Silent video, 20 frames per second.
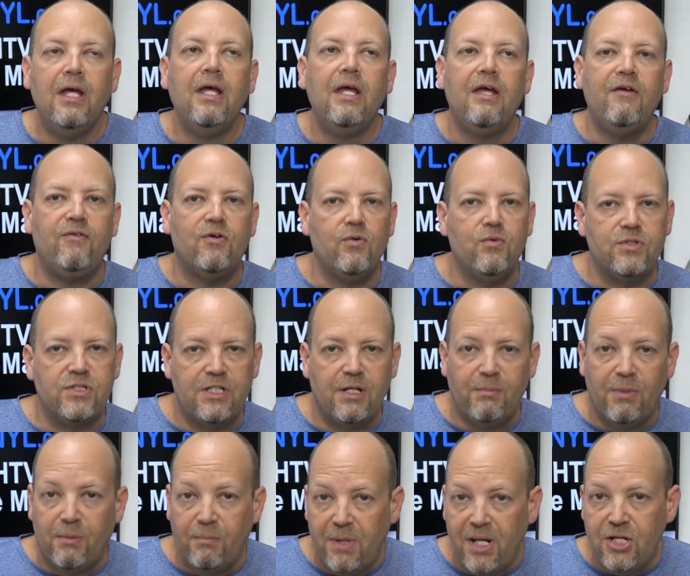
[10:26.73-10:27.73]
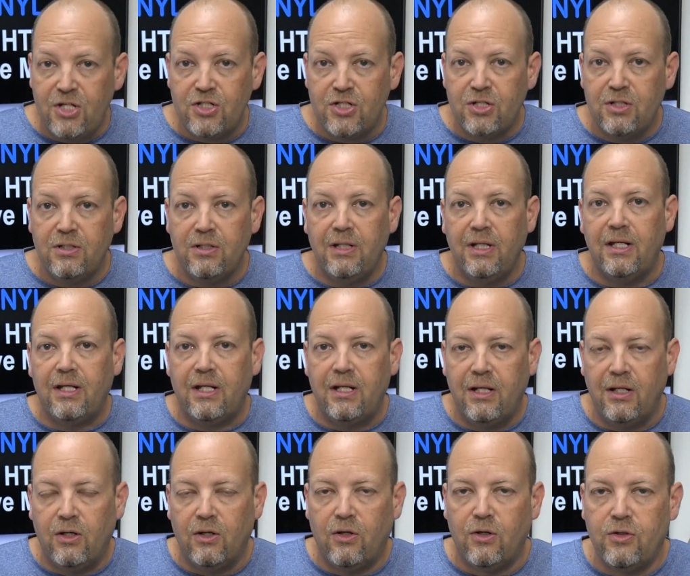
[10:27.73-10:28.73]
If you're on sublimation, it can
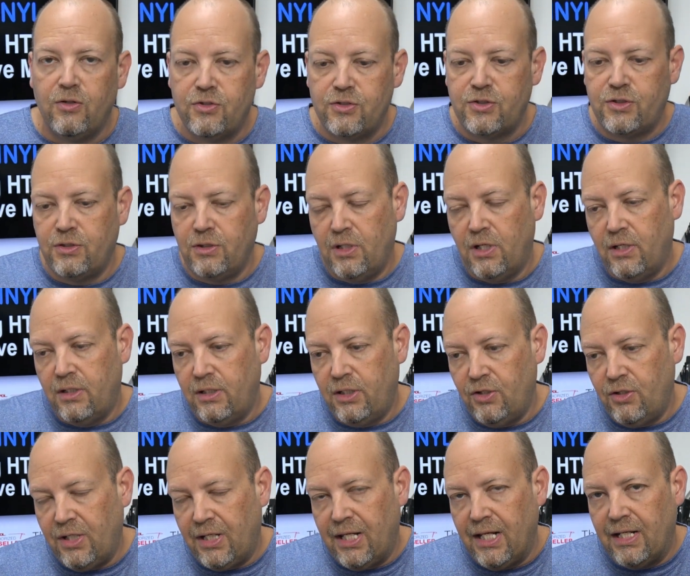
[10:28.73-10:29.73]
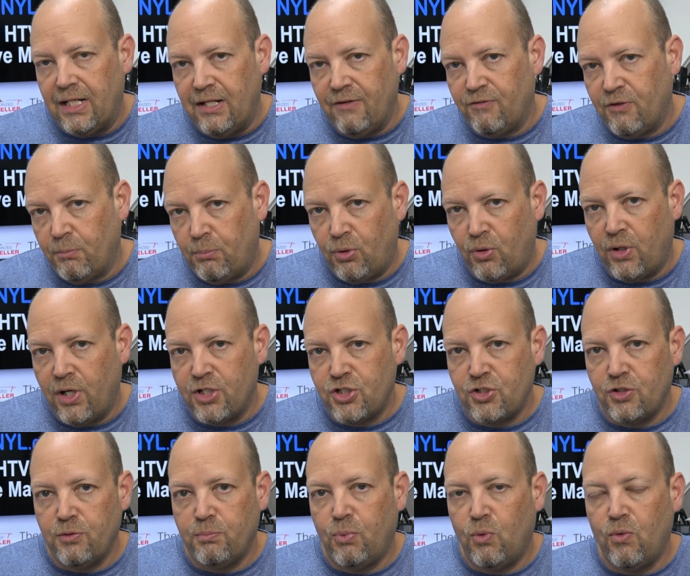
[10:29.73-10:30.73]
cause you to get different
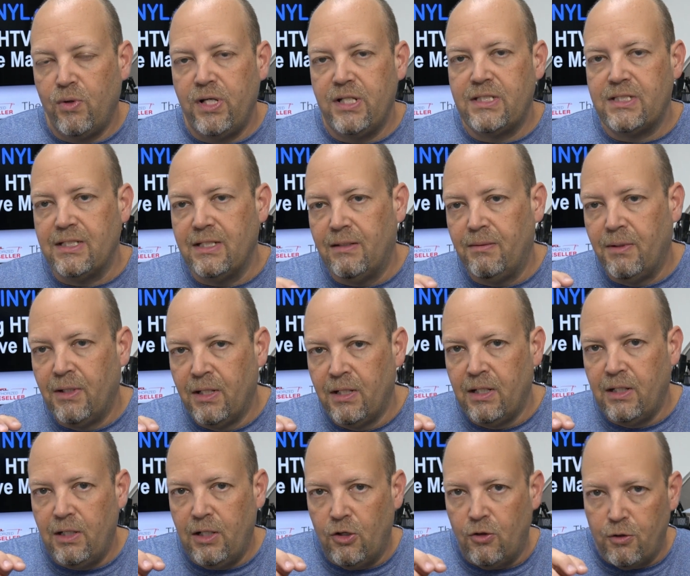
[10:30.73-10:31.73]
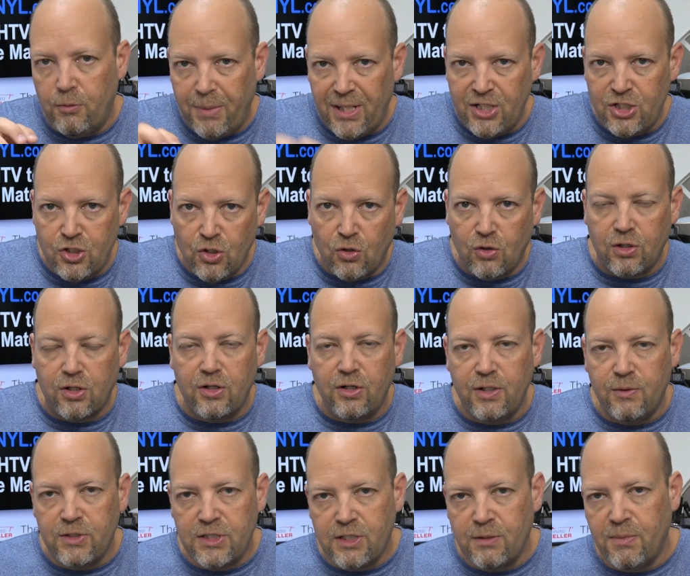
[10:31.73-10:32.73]
pressure points, and you know, to be darker
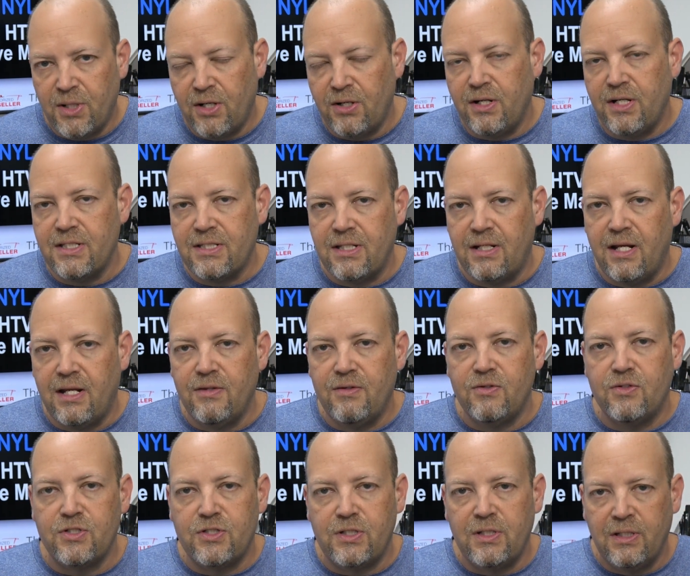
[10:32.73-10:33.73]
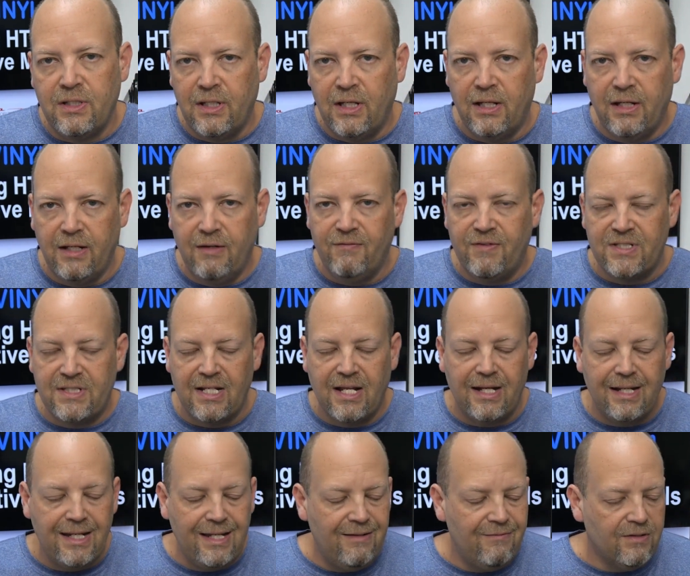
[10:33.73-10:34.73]
in some areas than others if it's
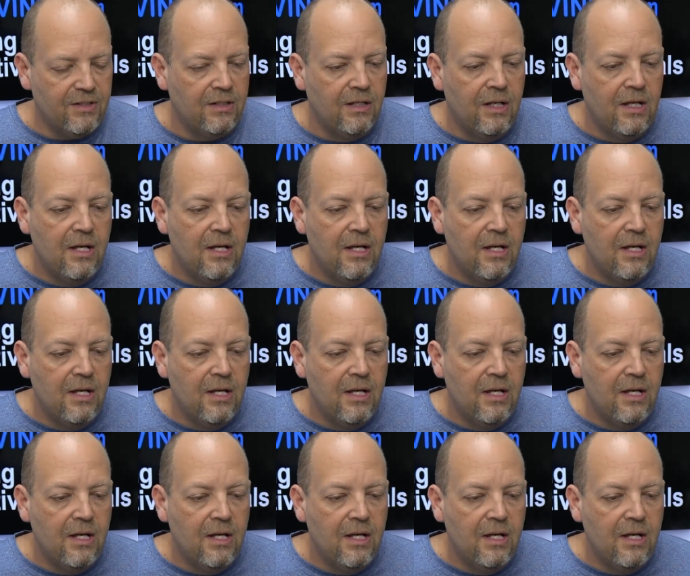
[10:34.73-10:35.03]
not even.